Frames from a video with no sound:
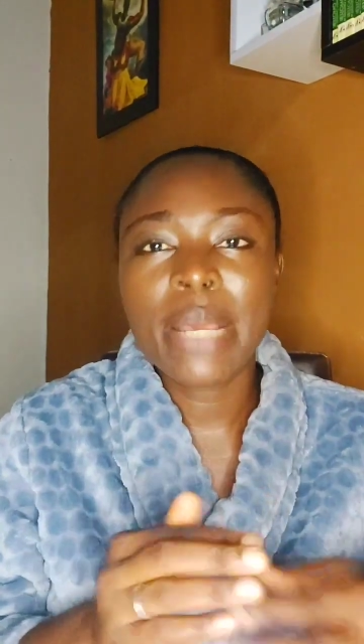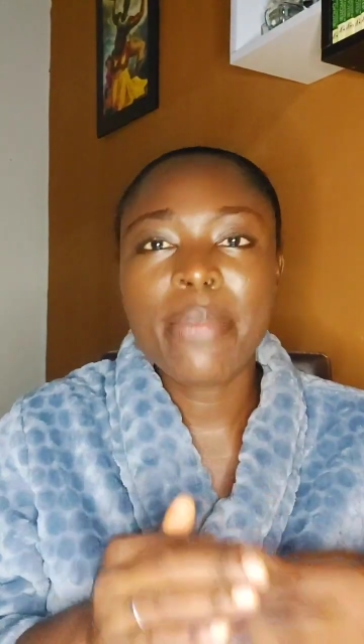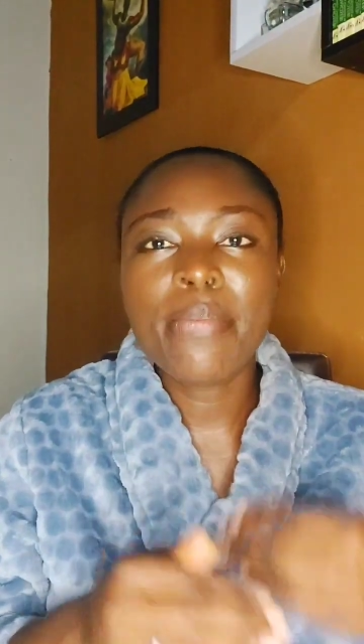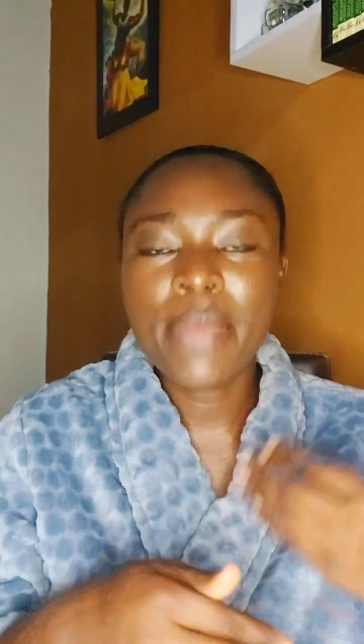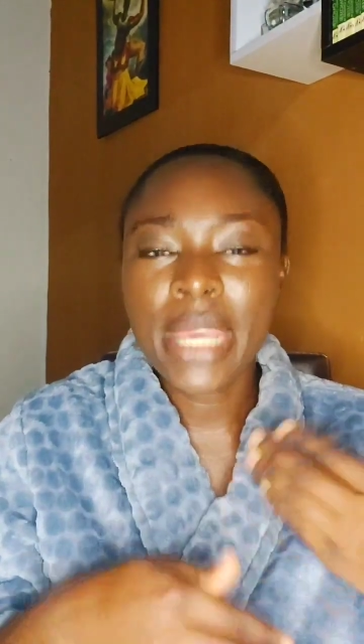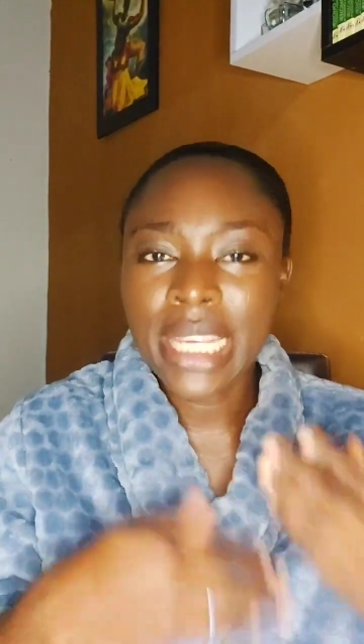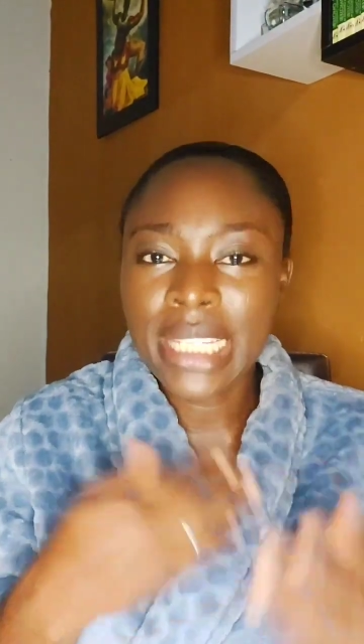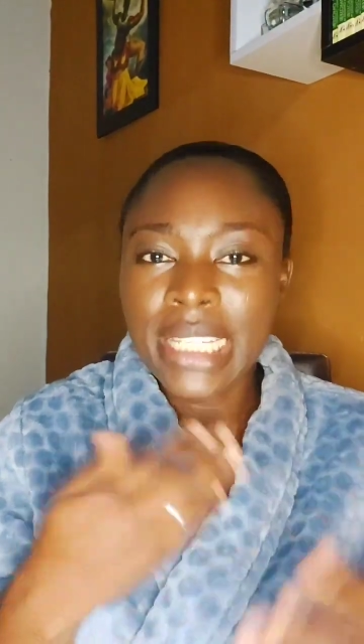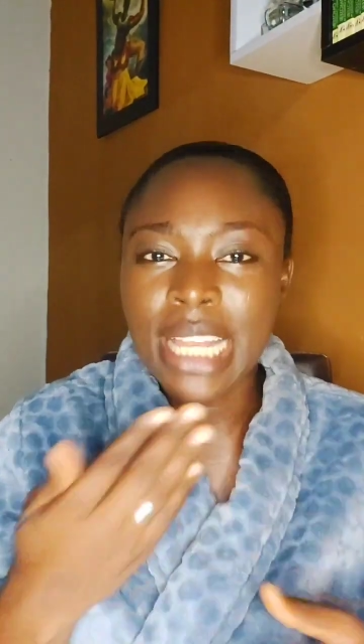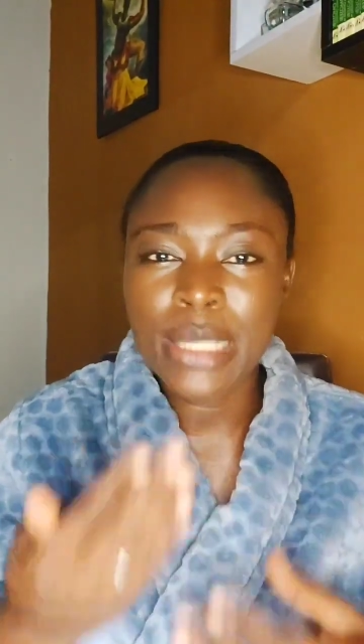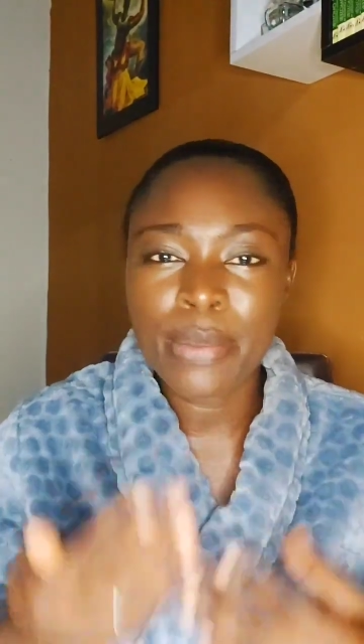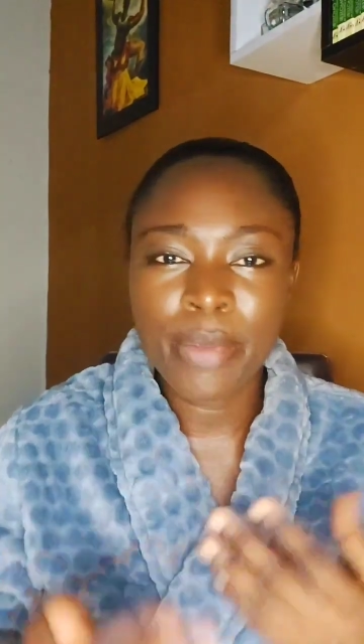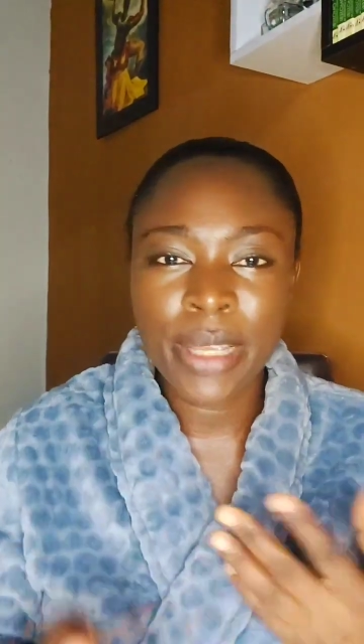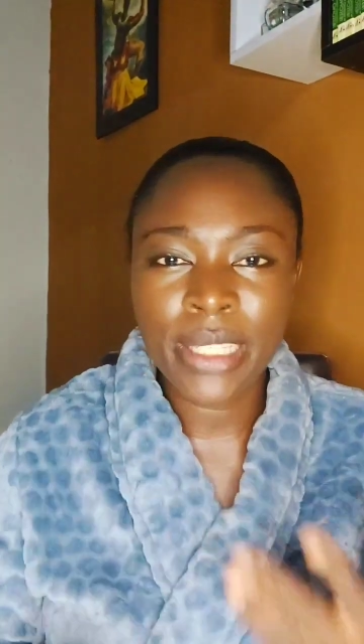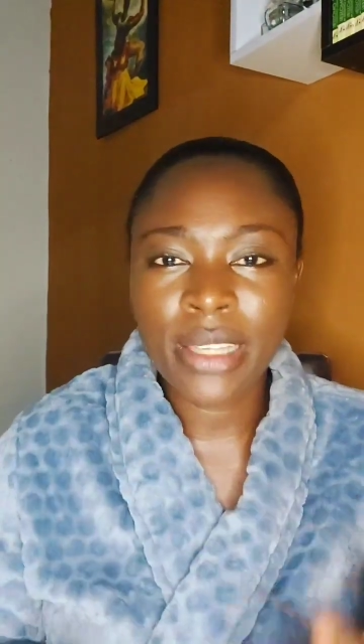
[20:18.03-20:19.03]
Make it as
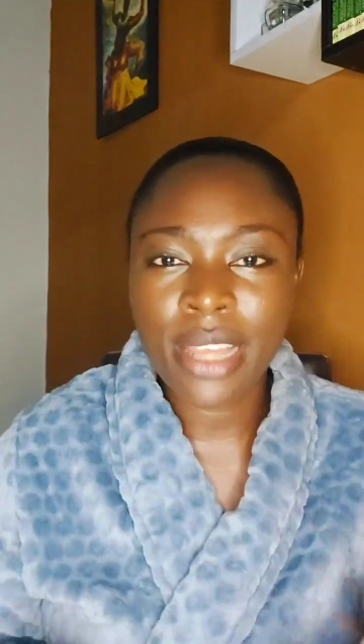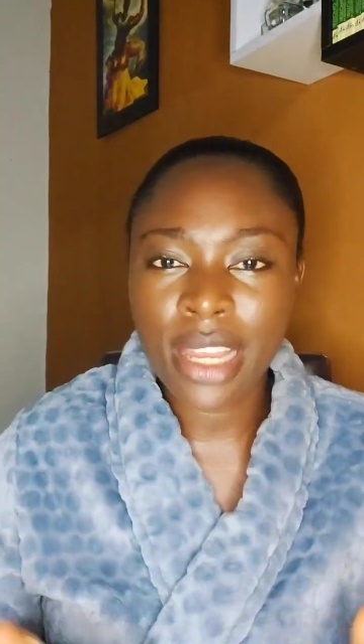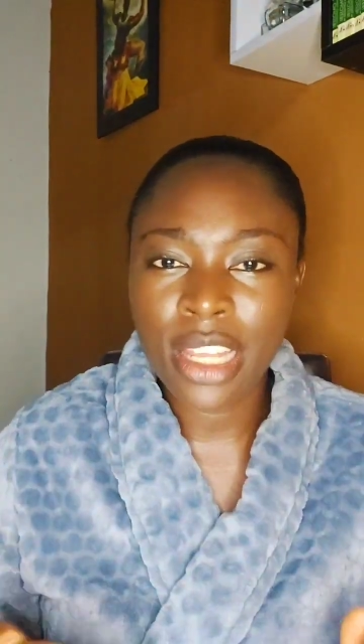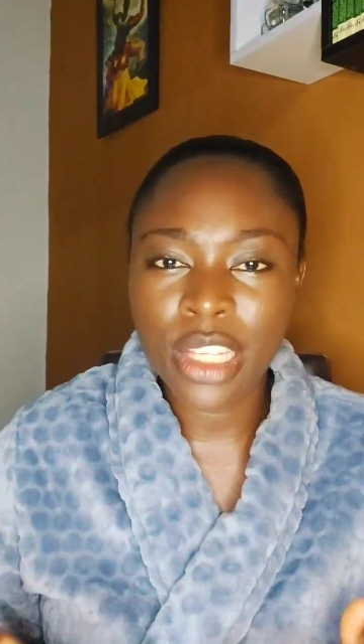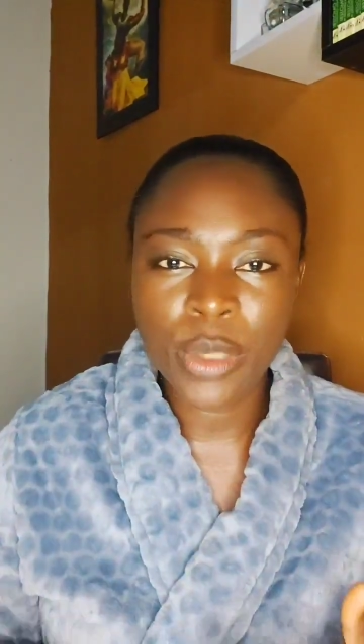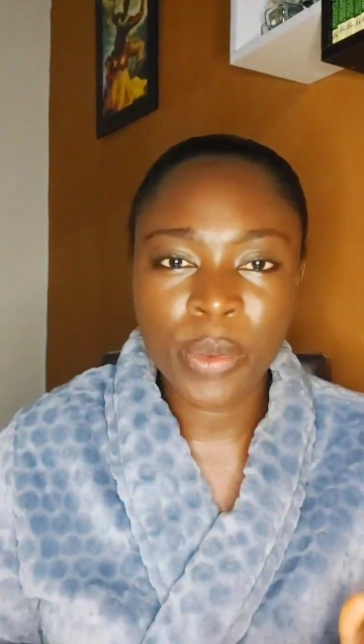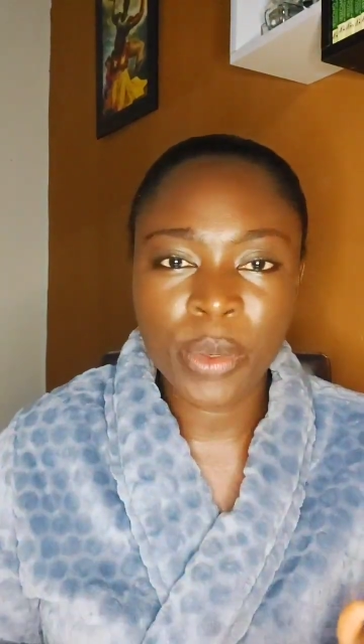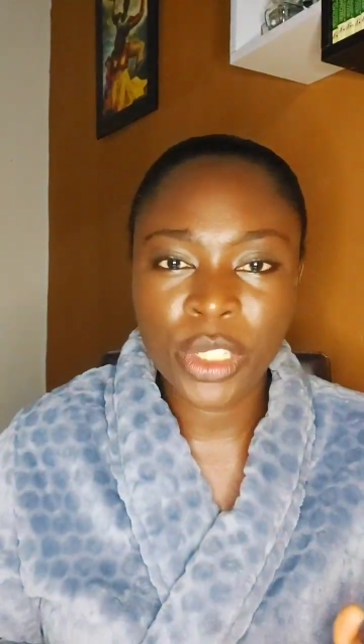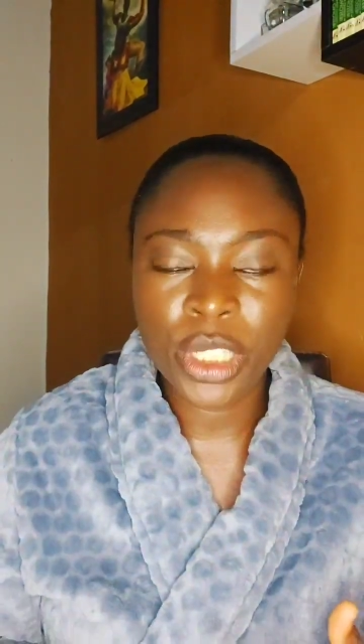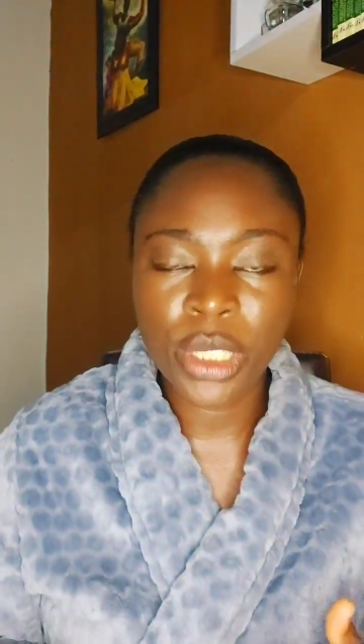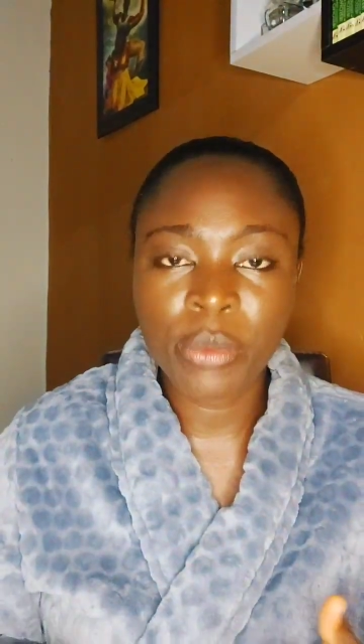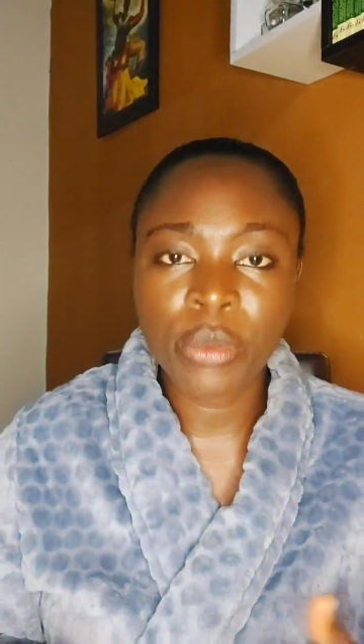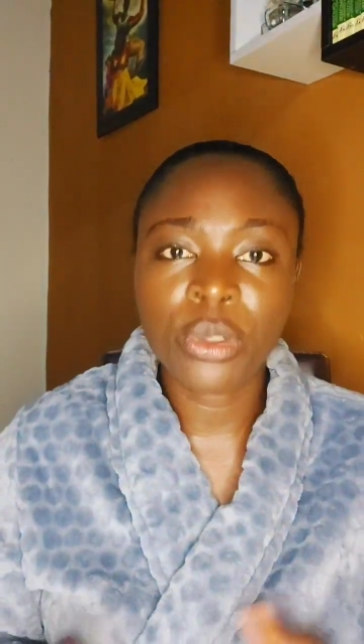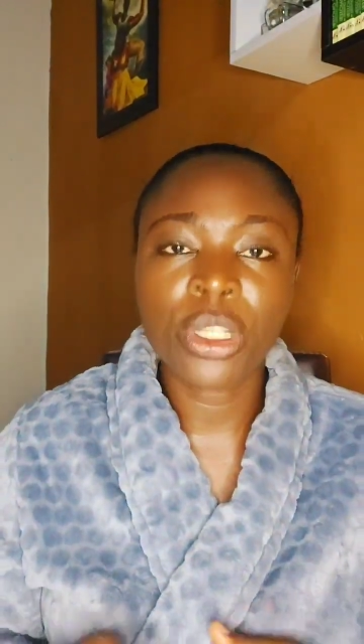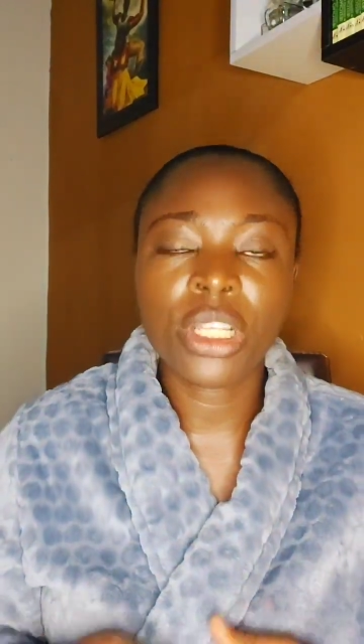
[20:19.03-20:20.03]
personal as
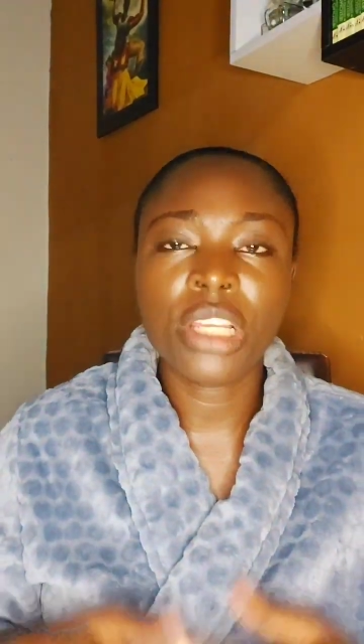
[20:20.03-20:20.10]
possible.